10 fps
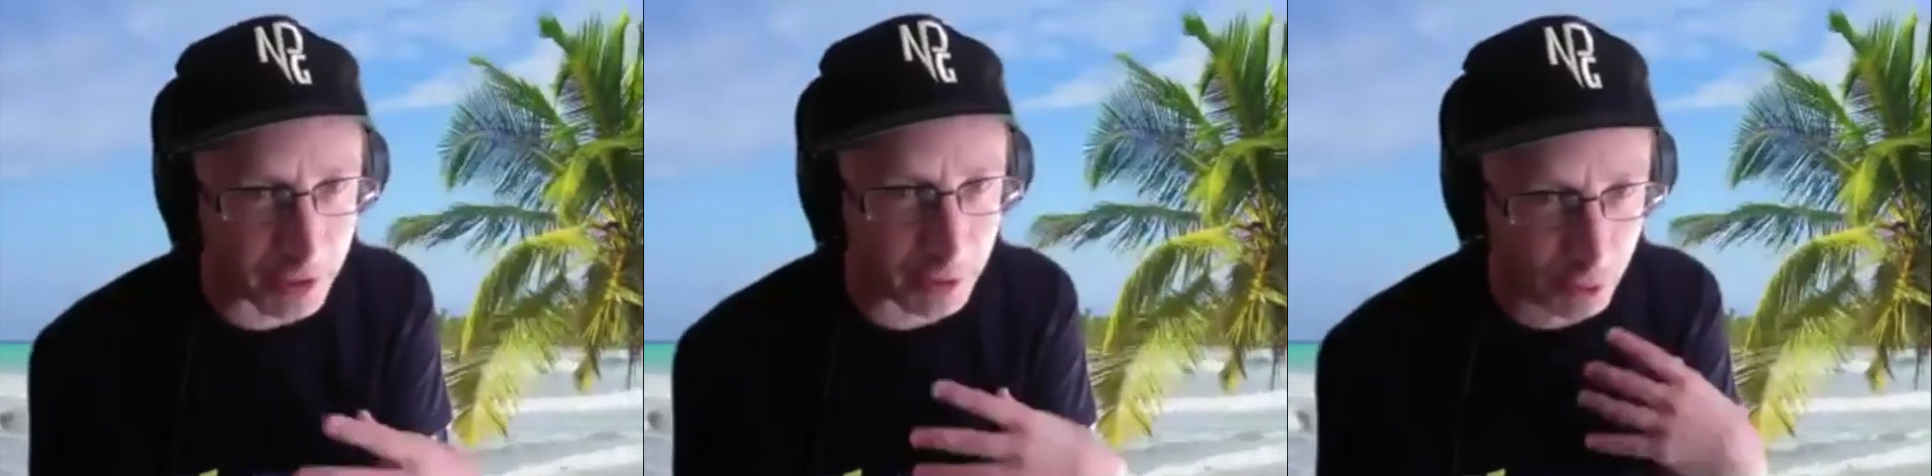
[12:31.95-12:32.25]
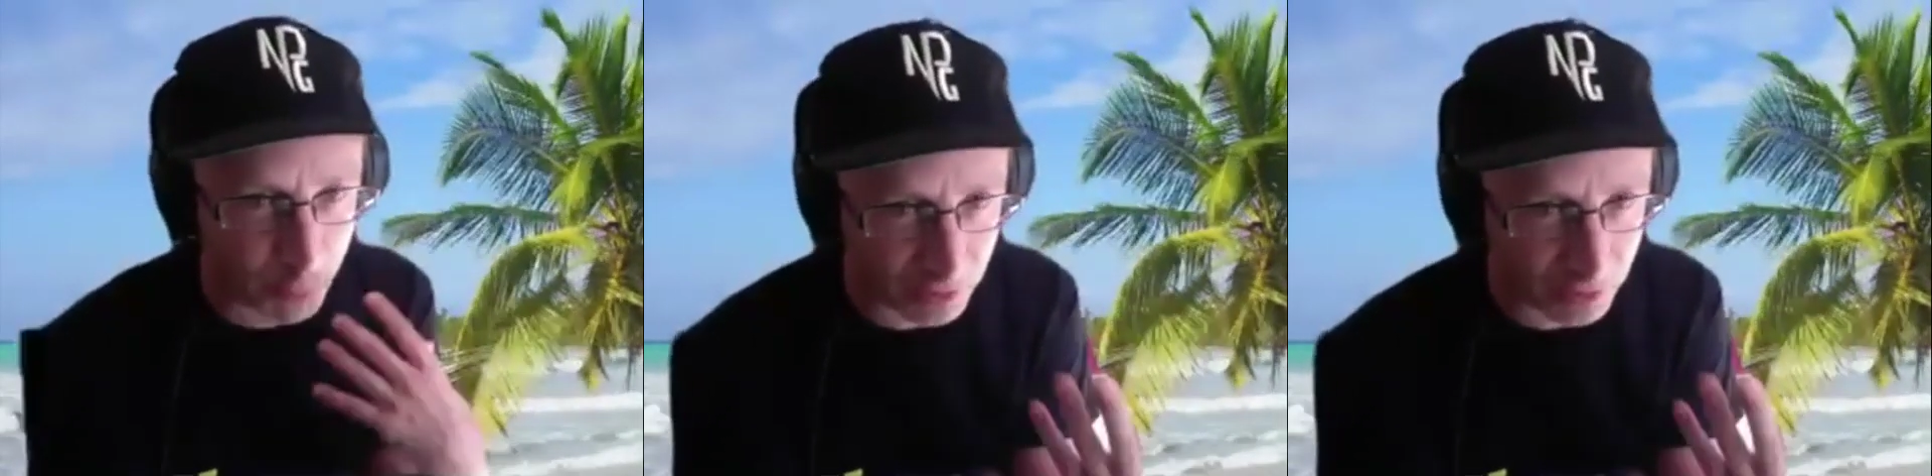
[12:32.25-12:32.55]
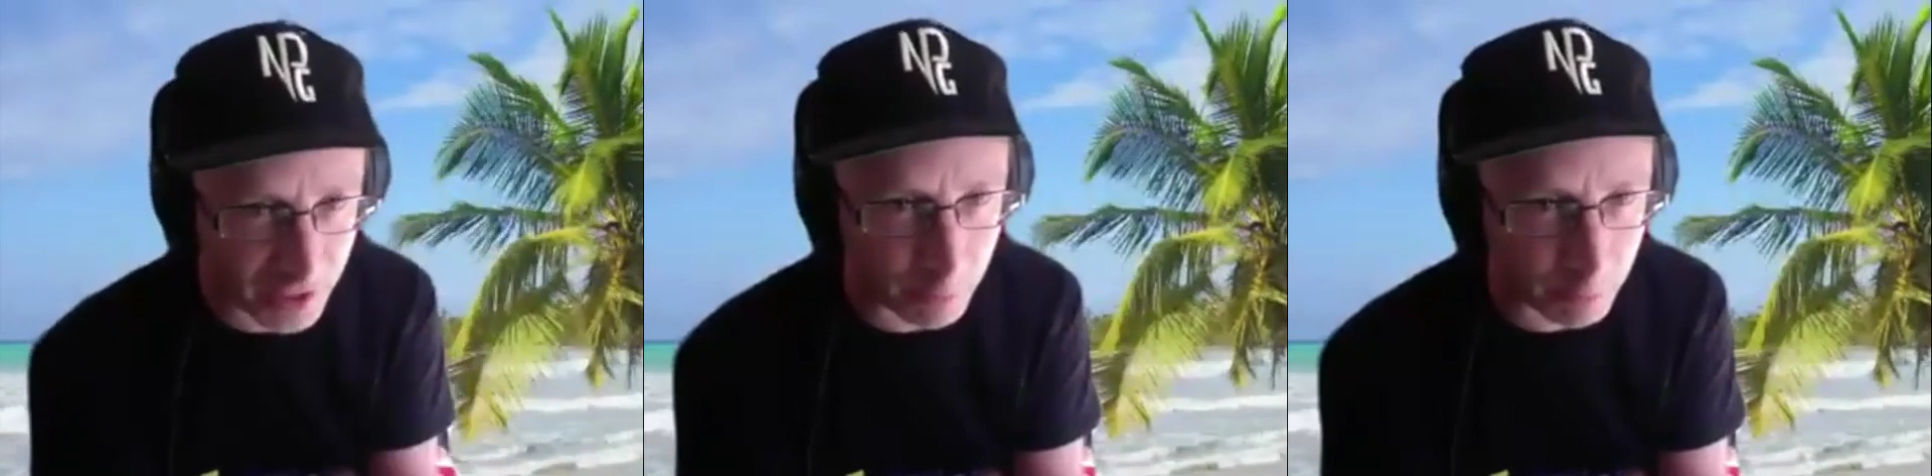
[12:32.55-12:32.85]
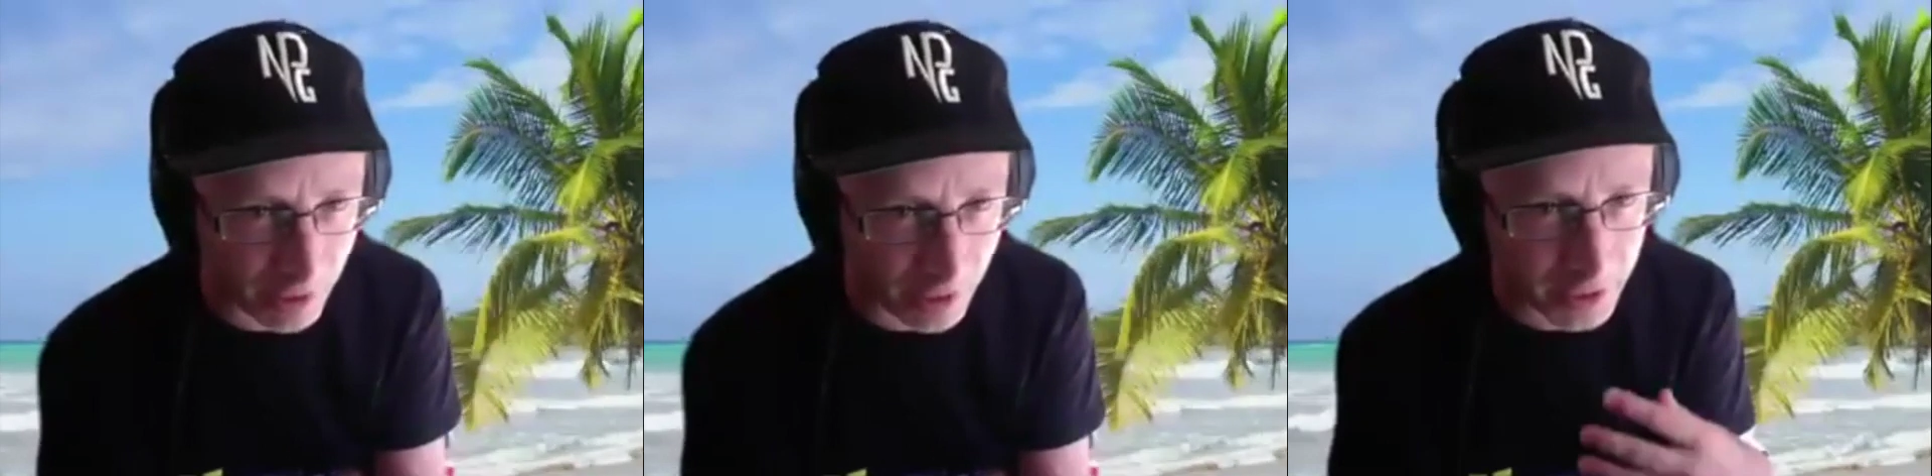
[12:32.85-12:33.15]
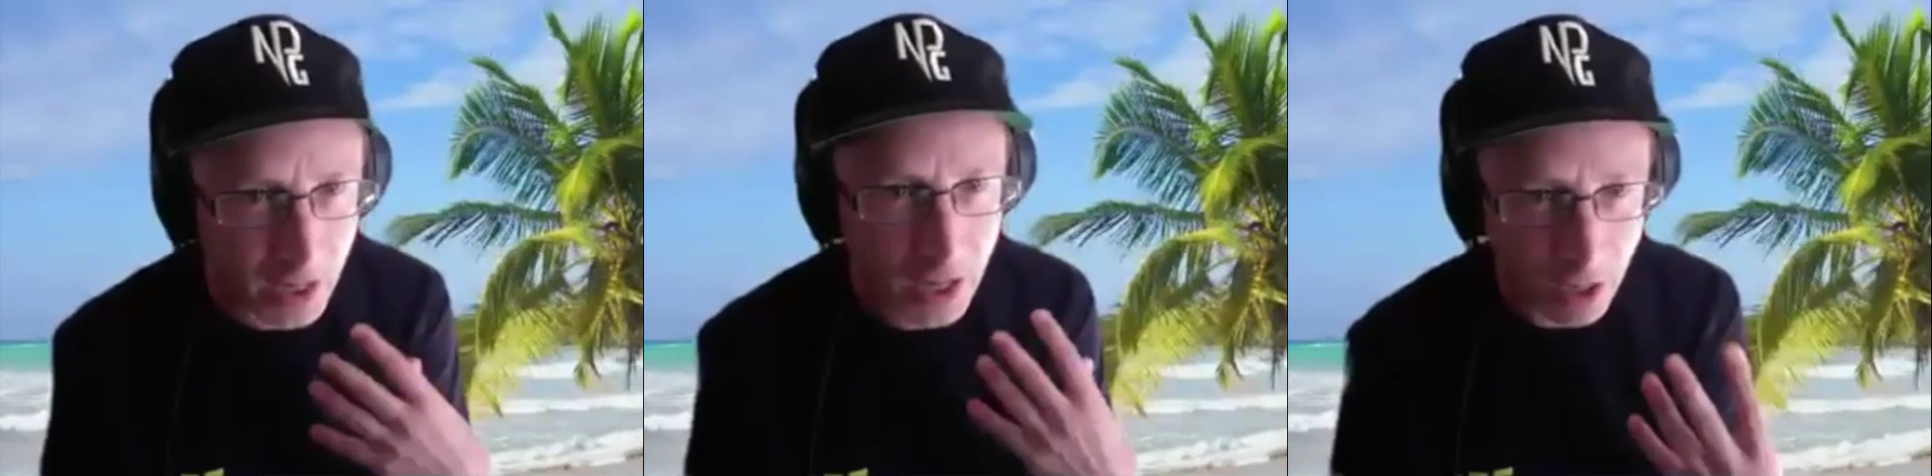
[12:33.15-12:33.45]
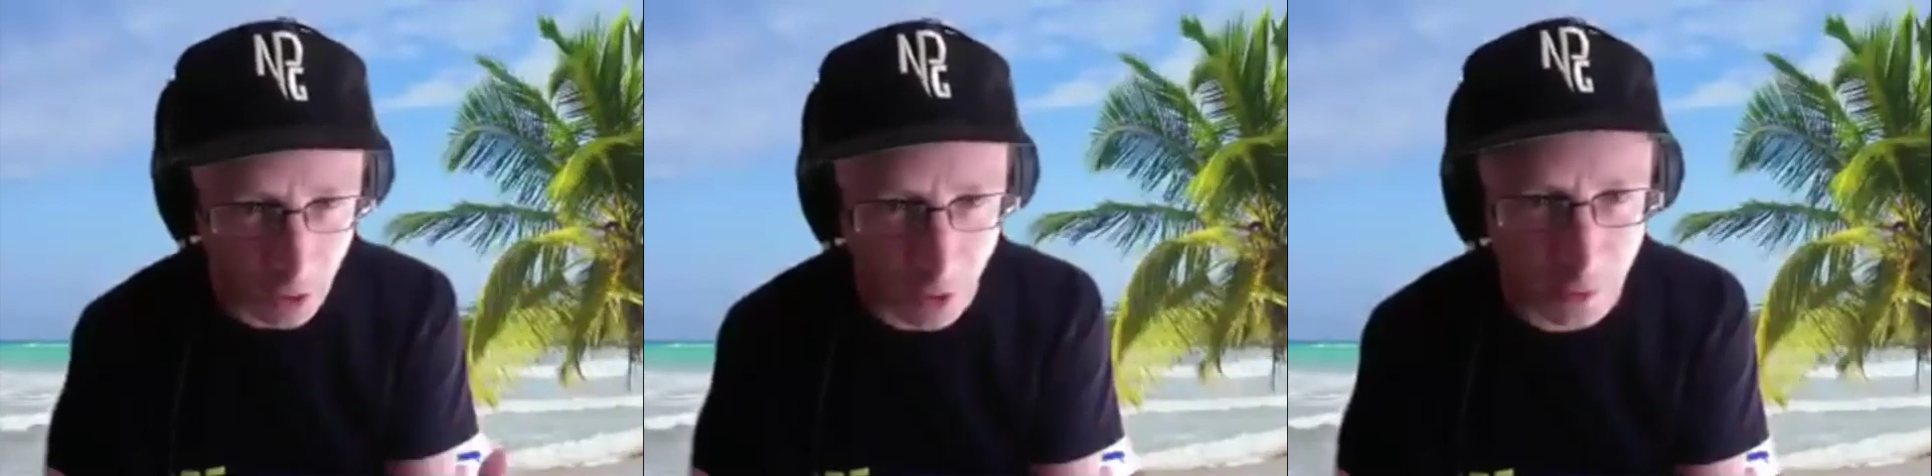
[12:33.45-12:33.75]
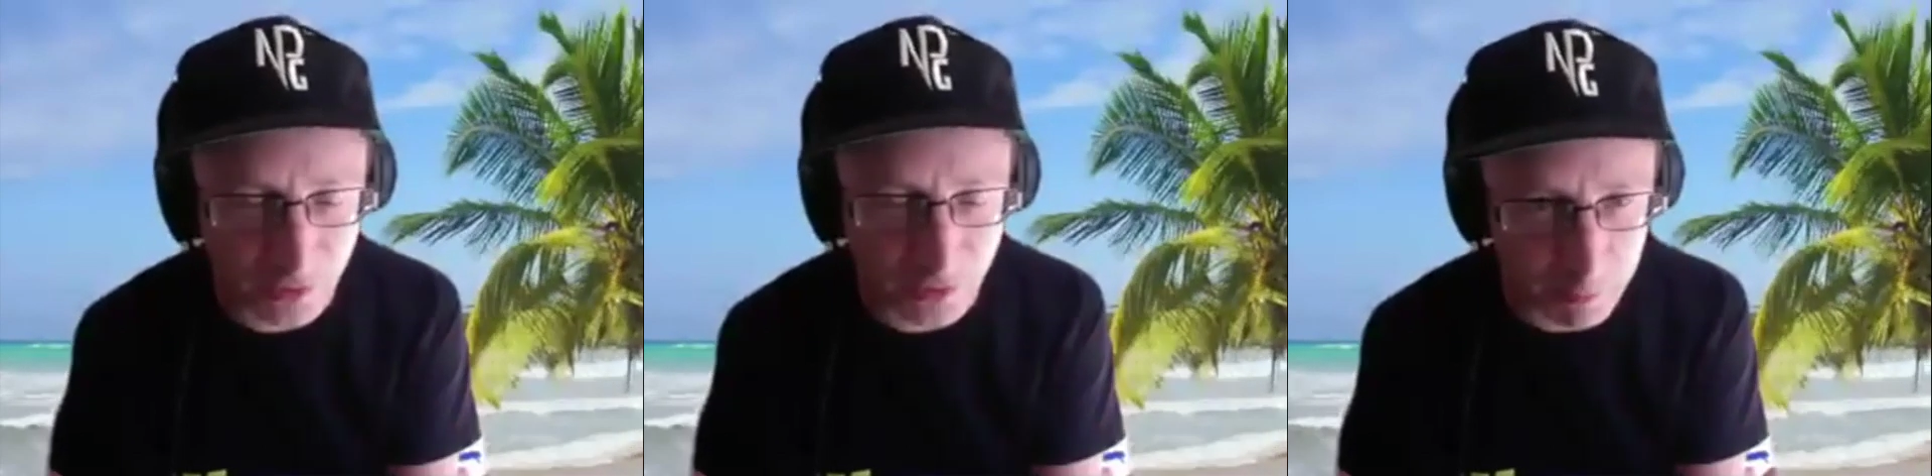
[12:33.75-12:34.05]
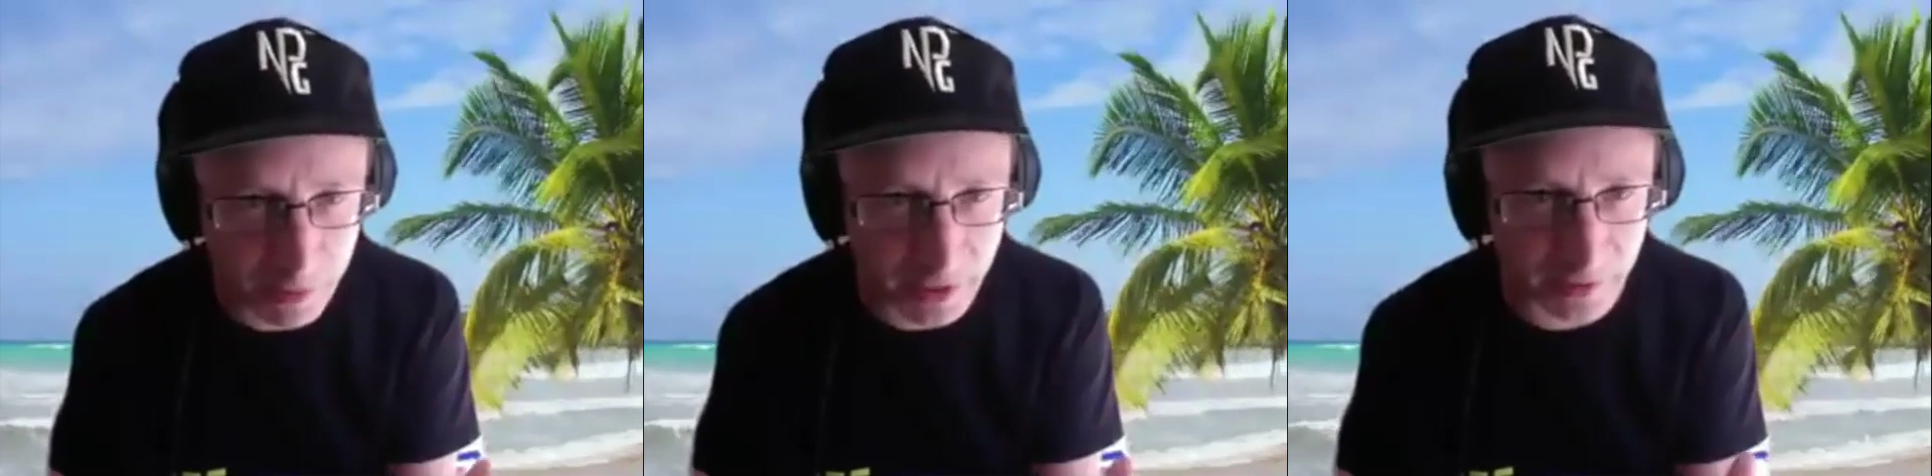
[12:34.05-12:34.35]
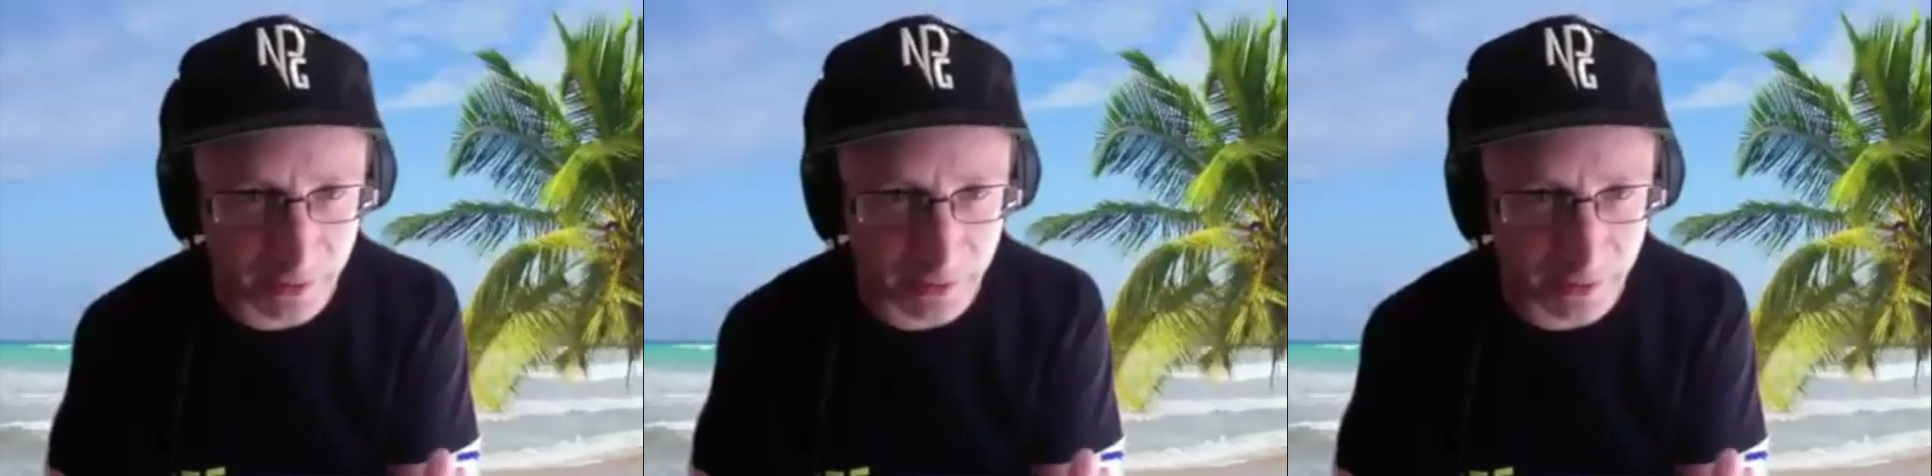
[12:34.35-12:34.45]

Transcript: because you must end up saying a lot of the same things.